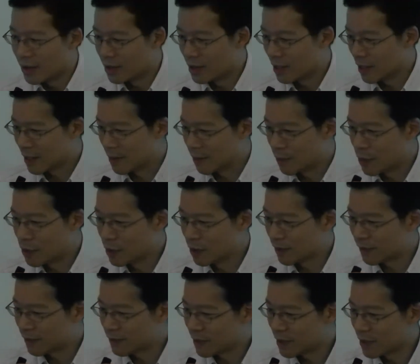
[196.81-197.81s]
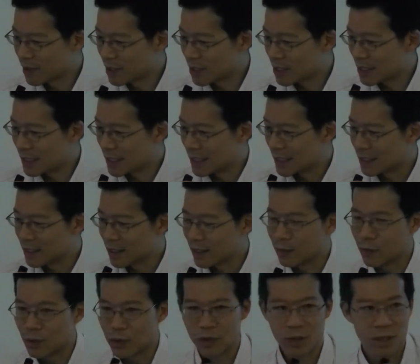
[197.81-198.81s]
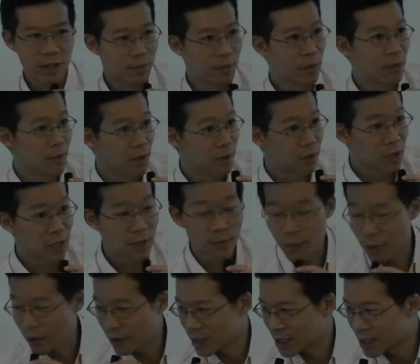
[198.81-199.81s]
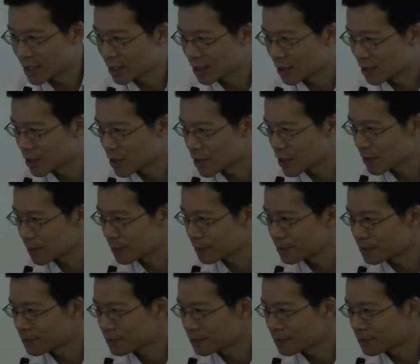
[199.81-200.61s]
their computer front, and then we try to promote teamwork and others.